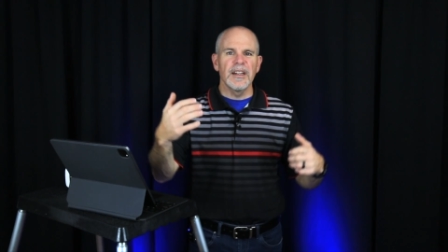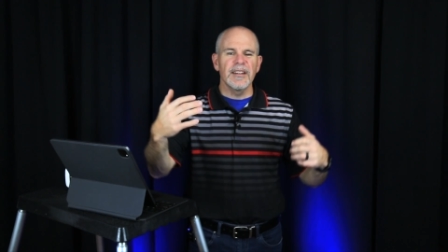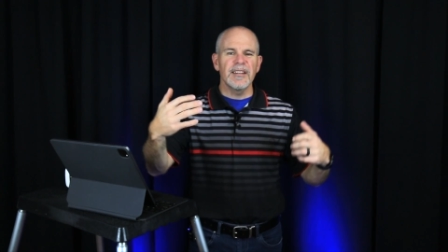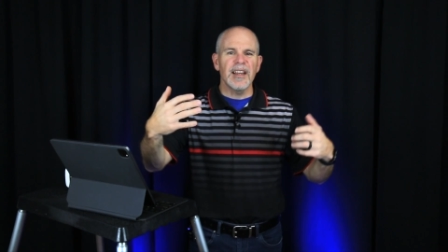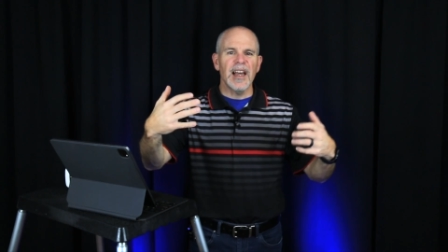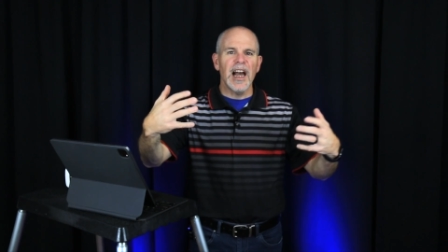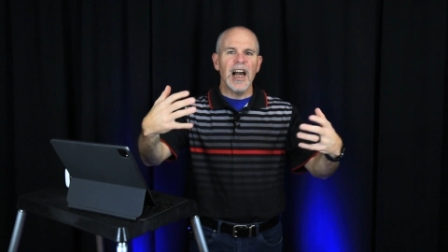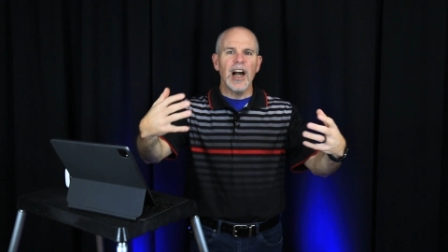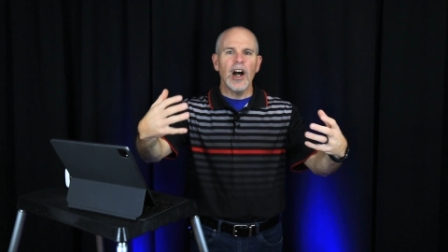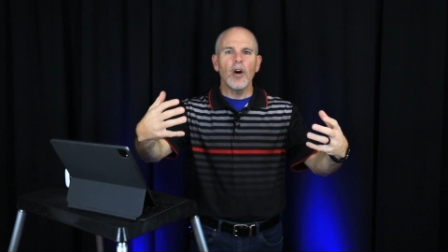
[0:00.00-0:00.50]

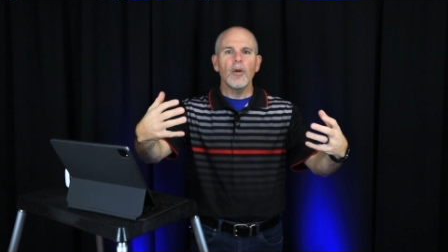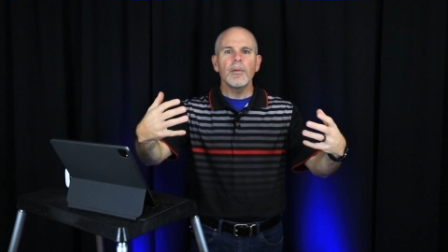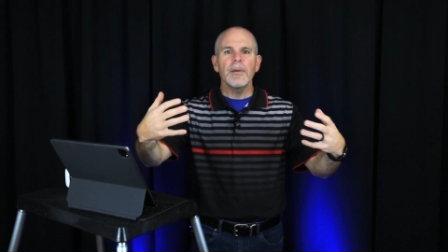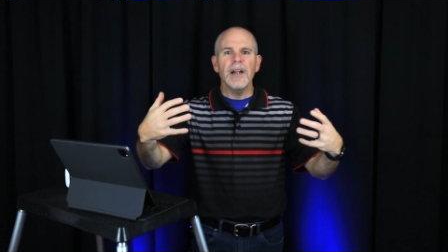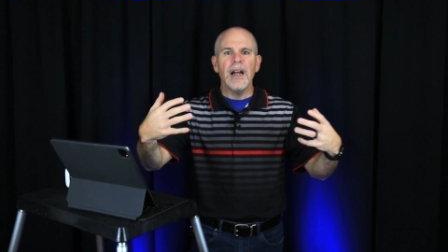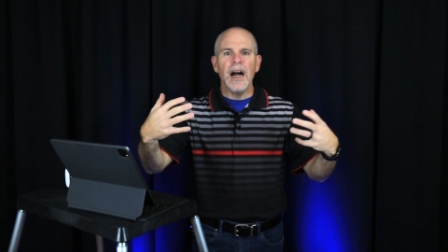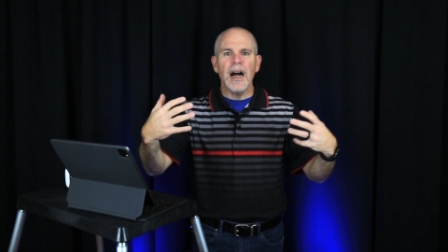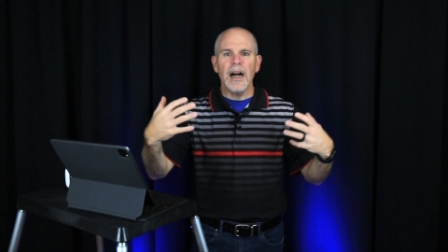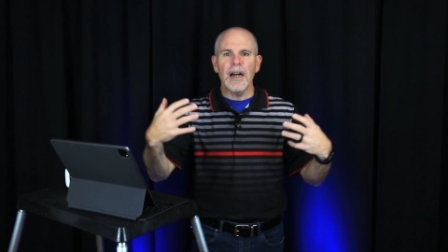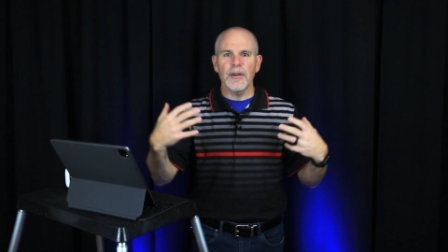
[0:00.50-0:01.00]
to help
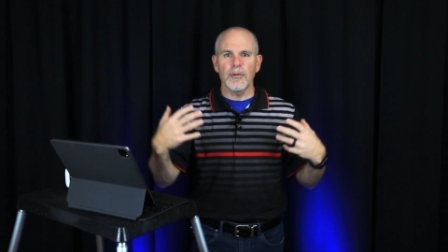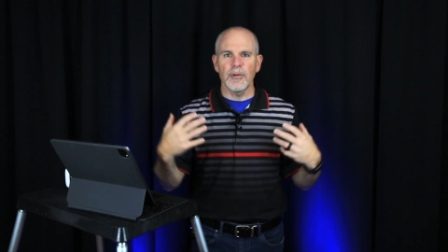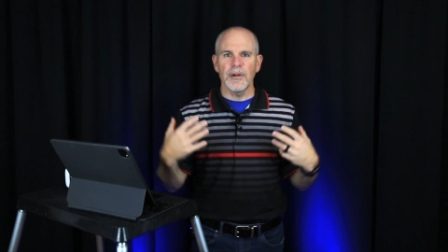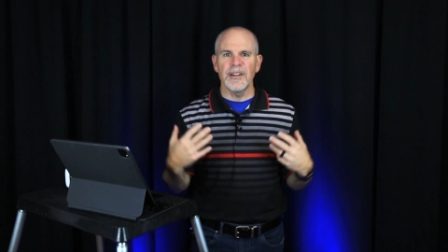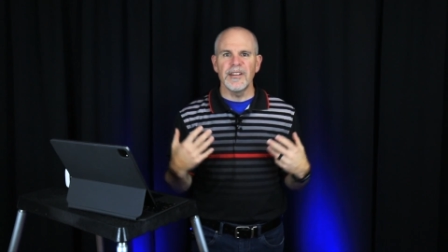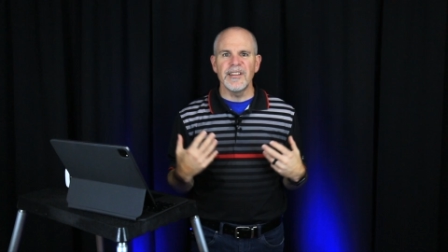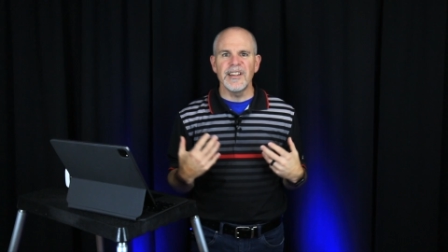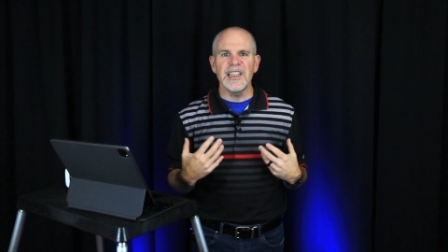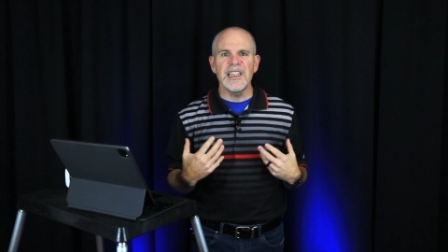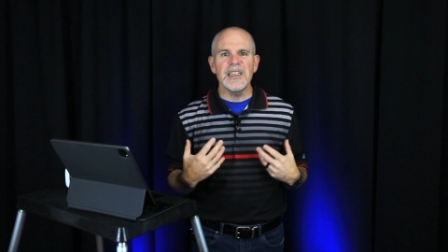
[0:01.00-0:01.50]
God
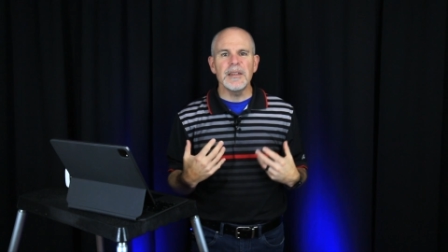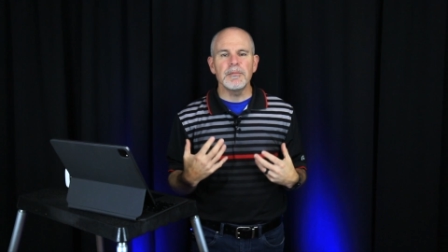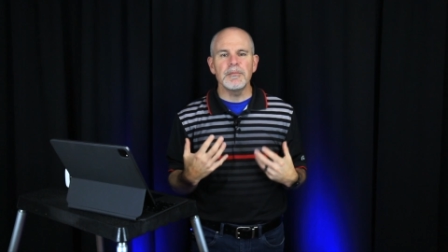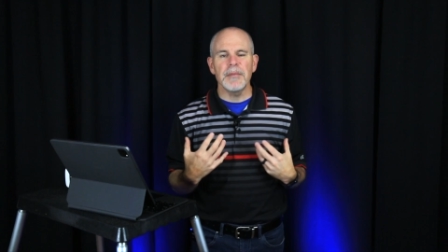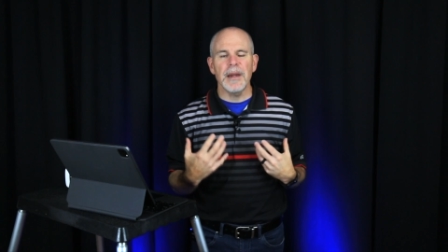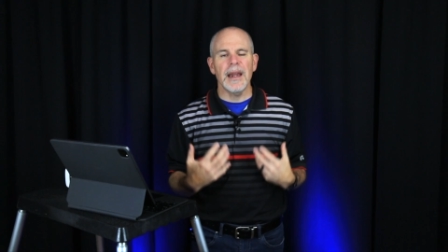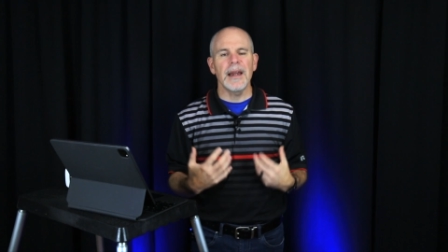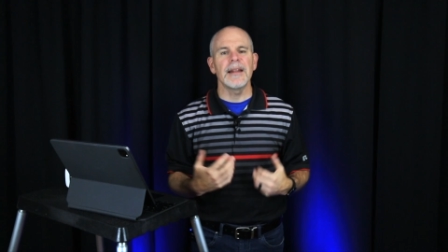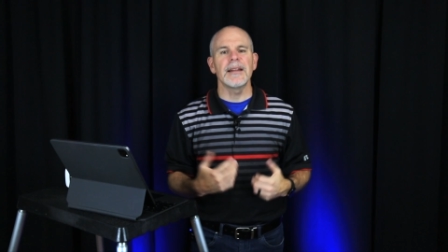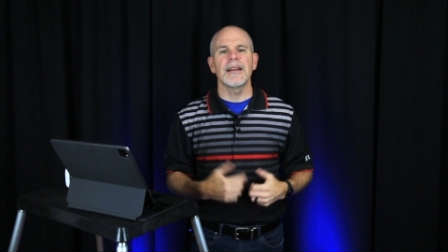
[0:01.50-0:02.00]
redeem
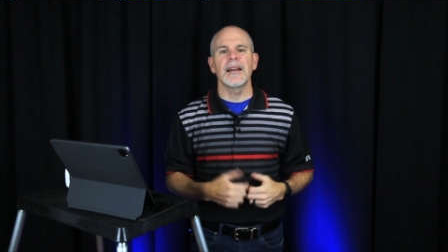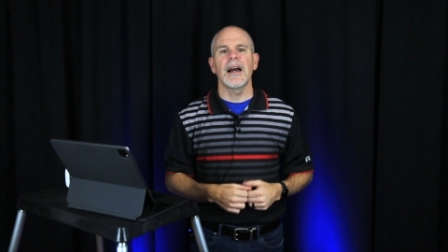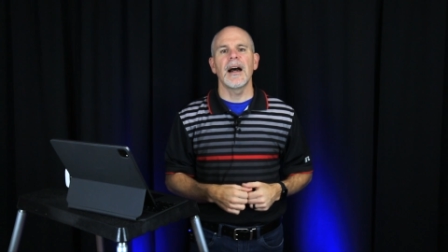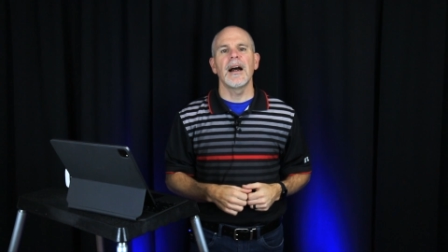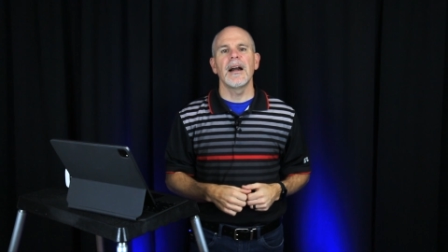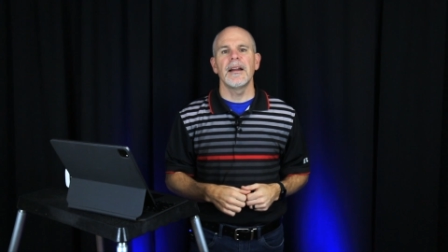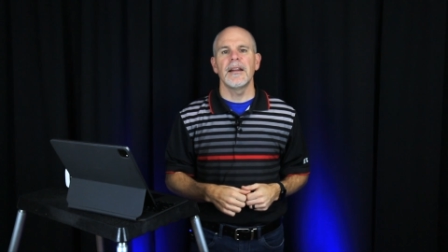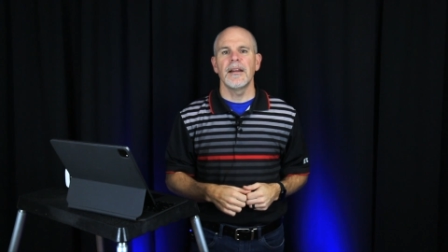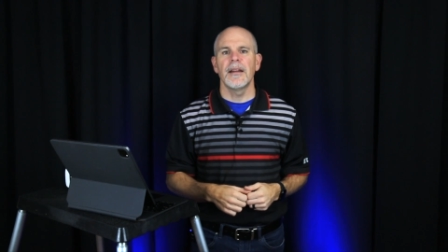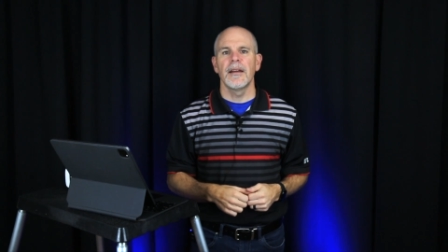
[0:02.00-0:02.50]

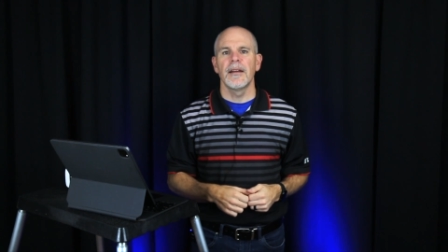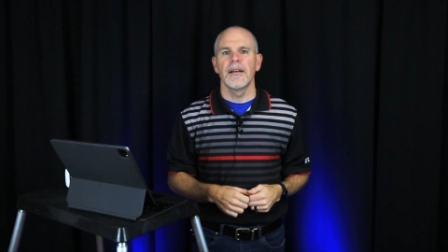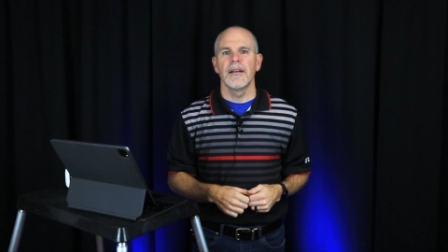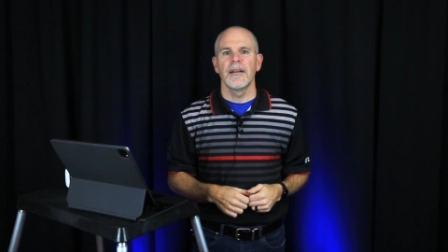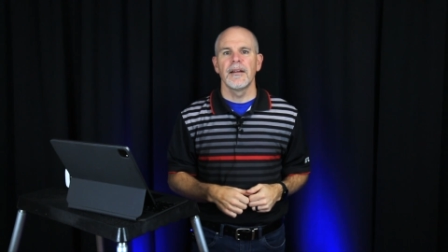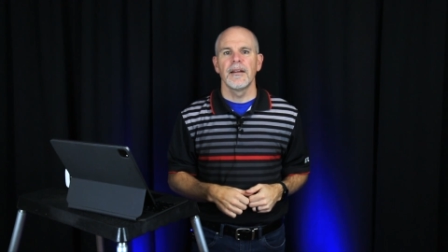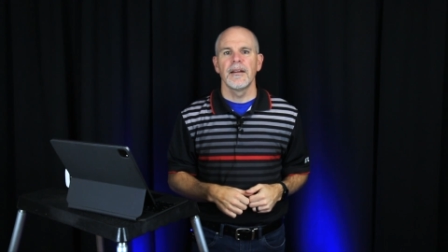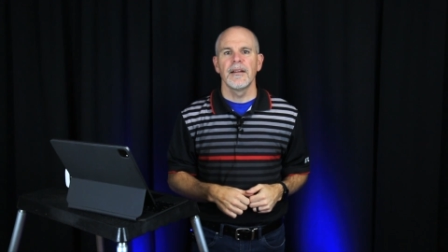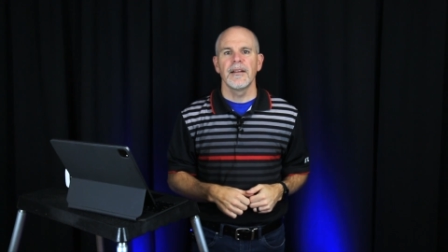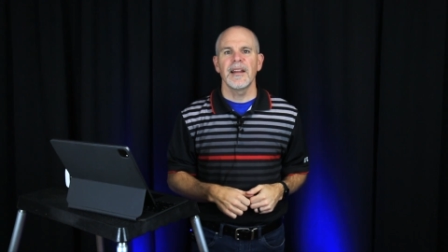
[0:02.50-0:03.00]
mankind.
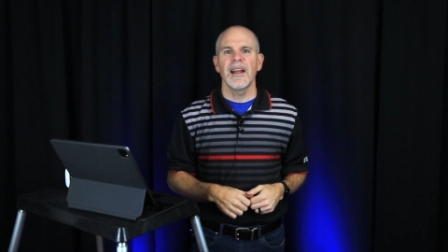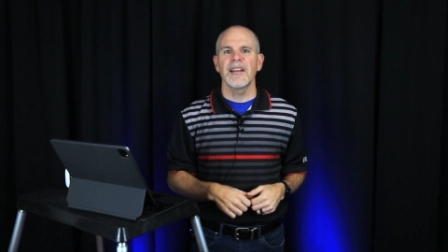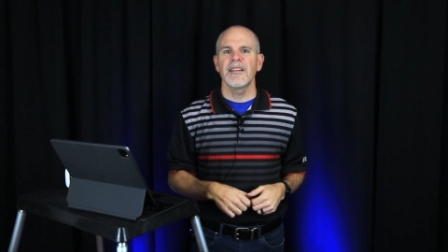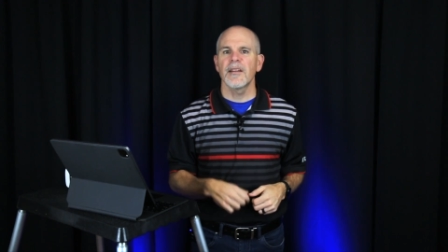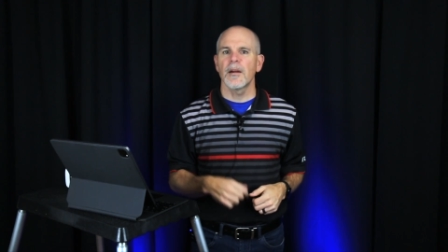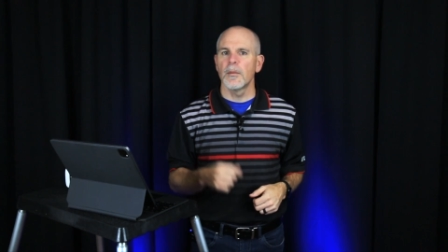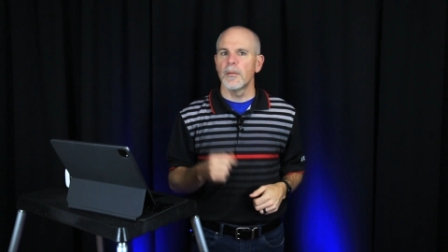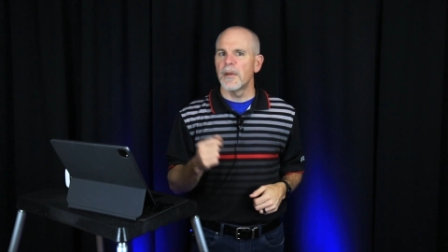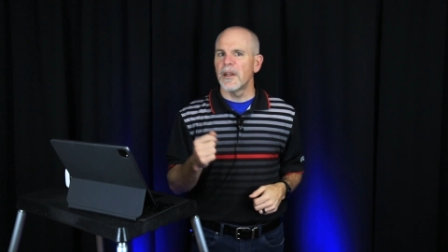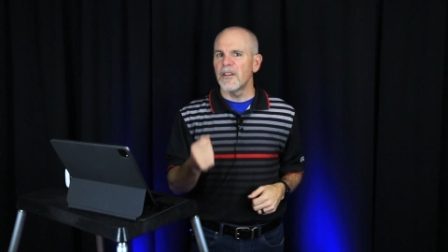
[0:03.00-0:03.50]
That's
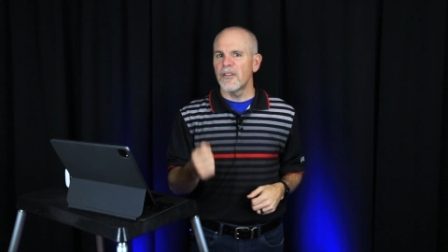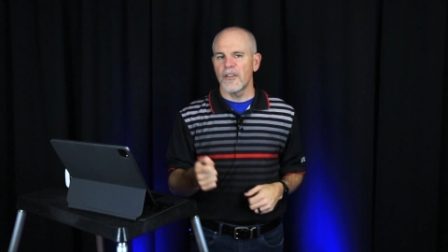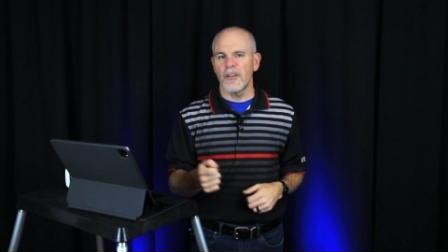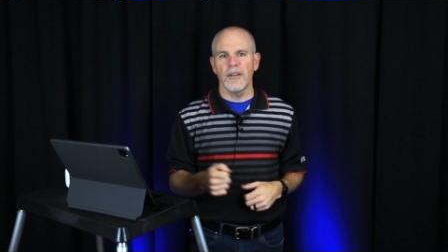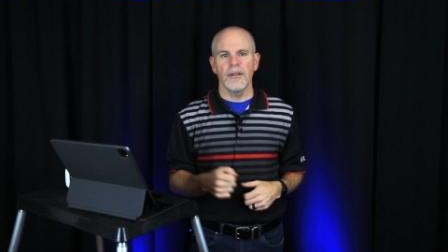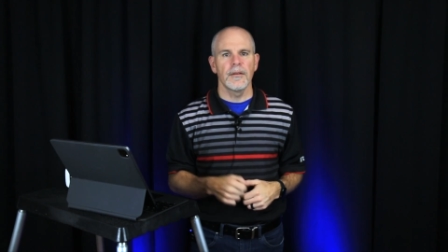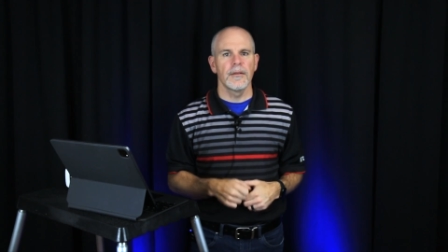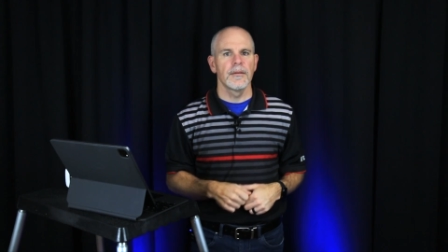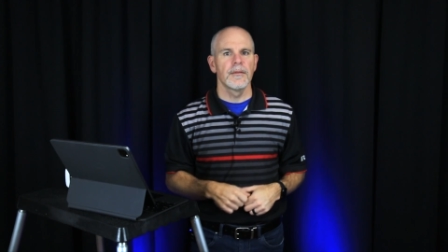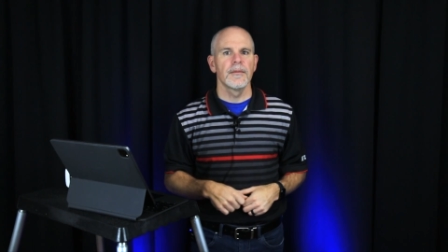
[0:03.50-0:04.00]
our mission.